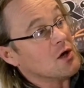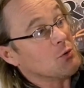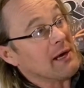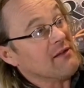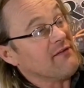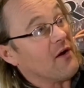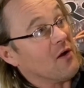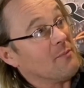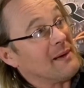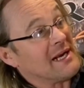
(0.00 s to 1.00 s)

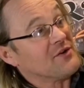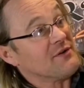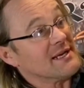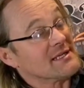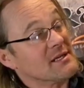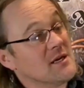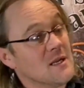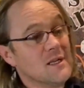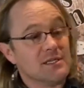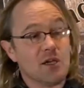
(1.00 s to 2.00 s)
12-volt batteries.
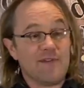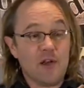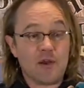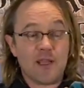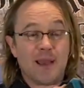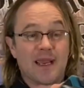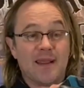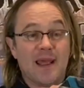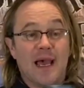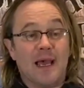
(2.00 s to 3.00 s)
So if you look at the back
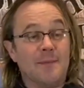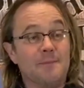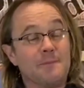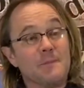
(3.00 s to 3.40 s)
of that,